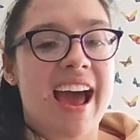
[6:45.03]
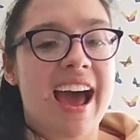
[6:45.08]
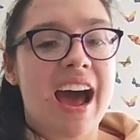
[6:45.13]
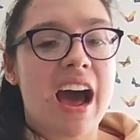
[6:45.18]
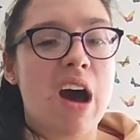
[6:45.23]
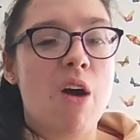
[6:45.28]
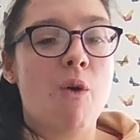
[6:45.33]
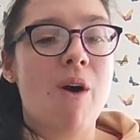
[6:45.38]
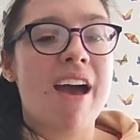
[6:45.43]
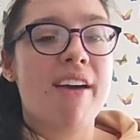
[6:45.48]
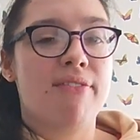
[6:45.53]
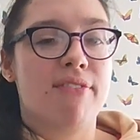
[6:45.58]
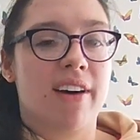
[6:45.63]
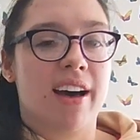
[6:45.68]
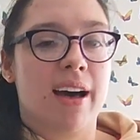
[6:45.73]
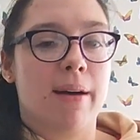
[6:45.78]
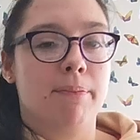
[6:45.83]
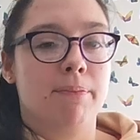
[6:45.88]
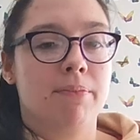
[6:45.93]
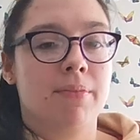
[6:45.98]

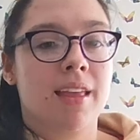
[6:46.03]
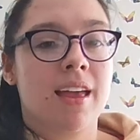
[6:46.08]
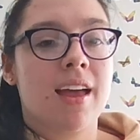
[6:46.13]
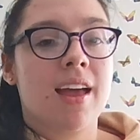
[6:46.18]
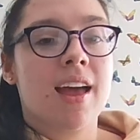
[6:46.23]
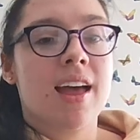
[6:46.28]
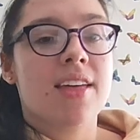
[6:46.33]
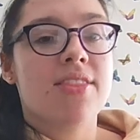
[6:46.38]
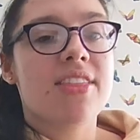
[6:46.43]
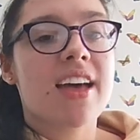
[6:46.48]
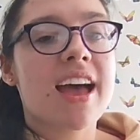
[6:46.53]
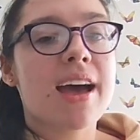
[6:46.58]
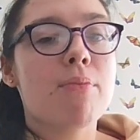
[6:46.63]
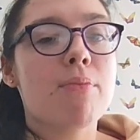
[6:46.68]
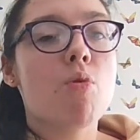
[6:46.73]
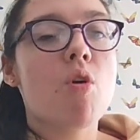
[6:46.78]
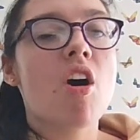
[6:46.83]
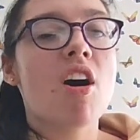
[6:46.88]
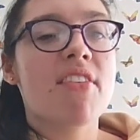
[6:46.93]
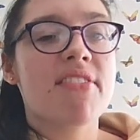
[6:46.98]
However, there
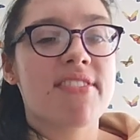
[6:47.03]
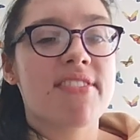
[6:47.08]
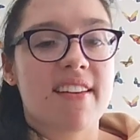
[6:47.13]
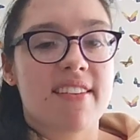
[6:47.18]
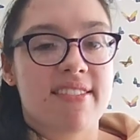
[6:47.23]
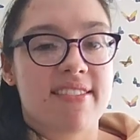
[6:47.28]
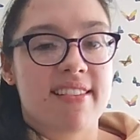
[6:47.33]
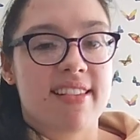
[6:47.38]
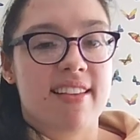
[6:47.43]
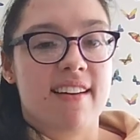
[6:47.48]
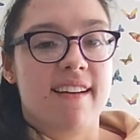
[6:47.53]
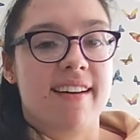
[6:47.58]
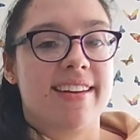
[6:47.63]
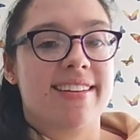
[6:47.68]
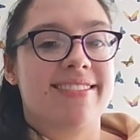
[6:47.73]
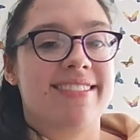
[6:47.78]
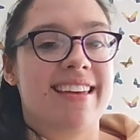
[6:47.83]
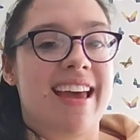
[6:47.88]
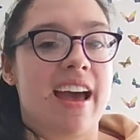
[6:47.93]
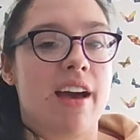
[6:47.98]
was a
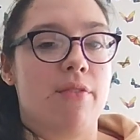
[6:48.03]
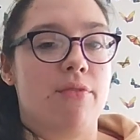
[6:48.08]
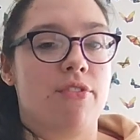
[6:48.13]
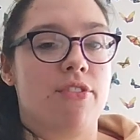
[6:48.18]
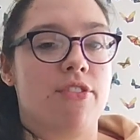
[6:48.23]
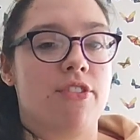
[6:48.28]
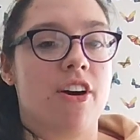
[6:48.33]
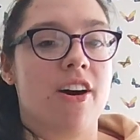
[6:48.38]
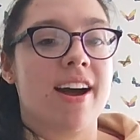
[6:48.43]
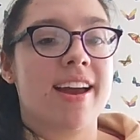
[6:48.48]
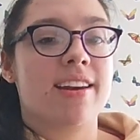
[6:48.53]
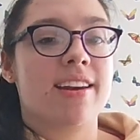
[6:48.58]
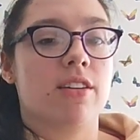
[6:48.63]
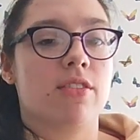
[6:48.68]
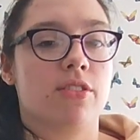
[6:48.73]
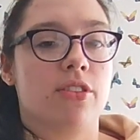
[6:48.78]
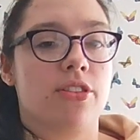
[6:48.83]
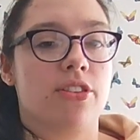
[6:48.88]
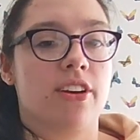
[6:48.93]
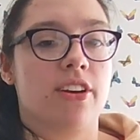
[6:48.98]
slight downside
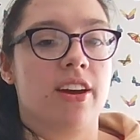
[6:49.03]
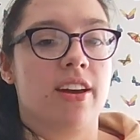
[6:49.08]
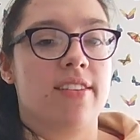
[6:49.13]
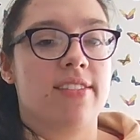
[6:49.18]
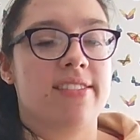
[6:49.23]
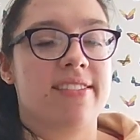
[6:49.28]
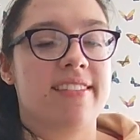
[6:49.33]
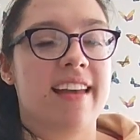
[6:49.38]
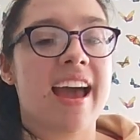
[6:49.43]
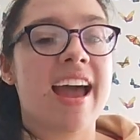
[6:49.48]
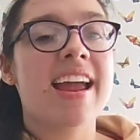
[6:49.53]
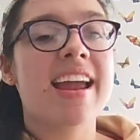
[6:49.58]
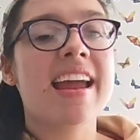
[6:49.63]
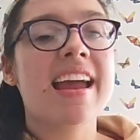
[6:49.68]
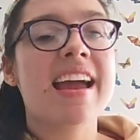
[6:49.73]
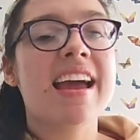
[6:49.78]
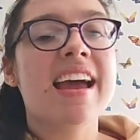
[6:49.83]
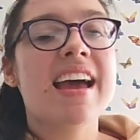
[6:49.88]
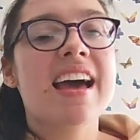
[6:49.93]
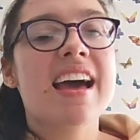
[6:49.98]
on Thursday,